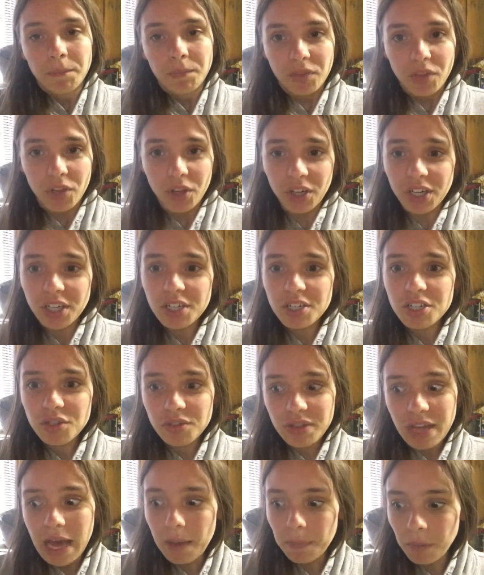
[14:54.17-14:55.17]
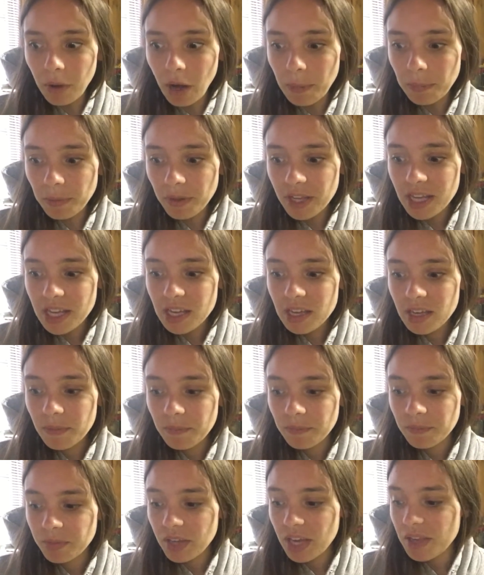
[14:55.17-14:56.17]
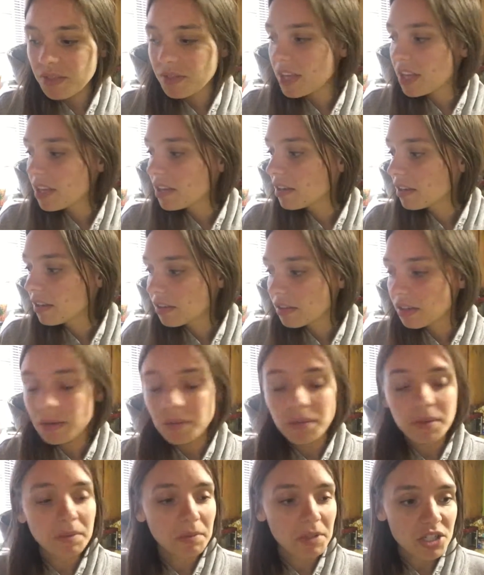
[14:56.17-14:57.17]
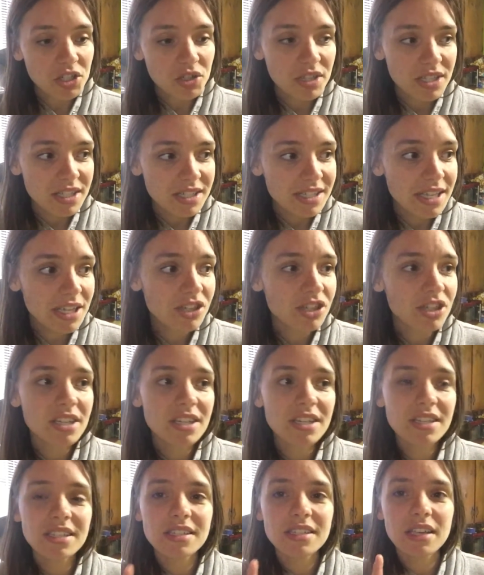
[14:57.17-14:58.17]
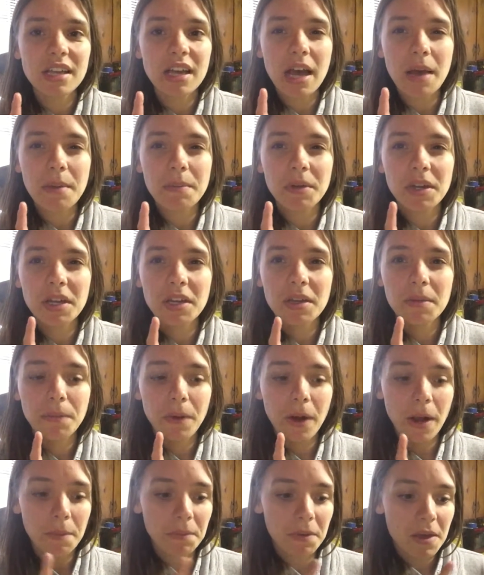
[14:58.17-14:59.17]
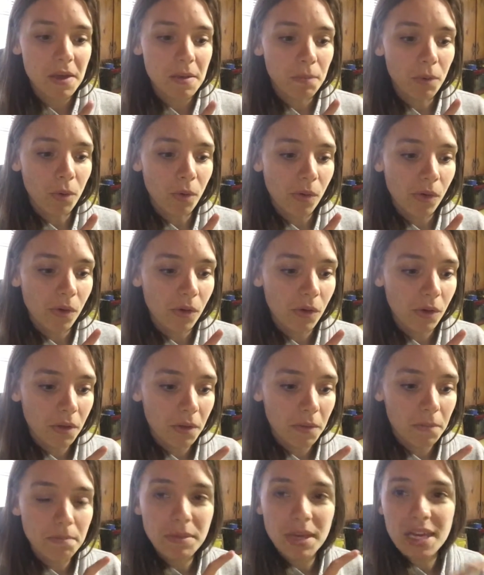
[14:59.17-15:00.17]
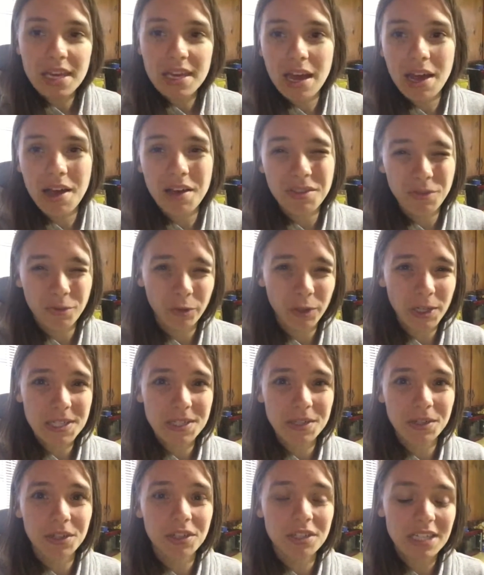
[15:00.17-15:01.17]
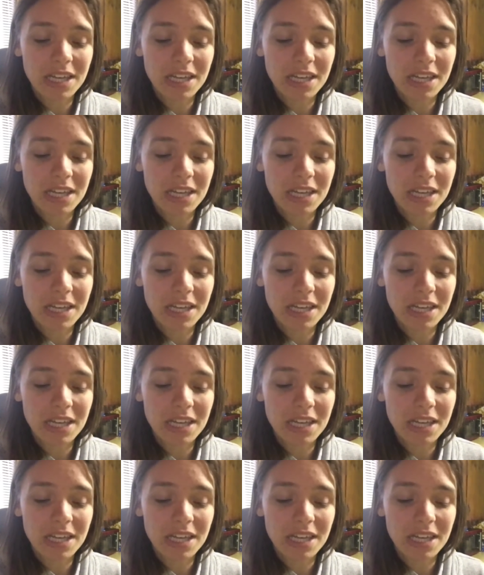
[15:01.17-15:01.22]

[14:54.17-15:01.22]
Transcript: they're going to do that probably. And then I'm gonna do these dishes. I'm gonna probably pull meat out of the freezer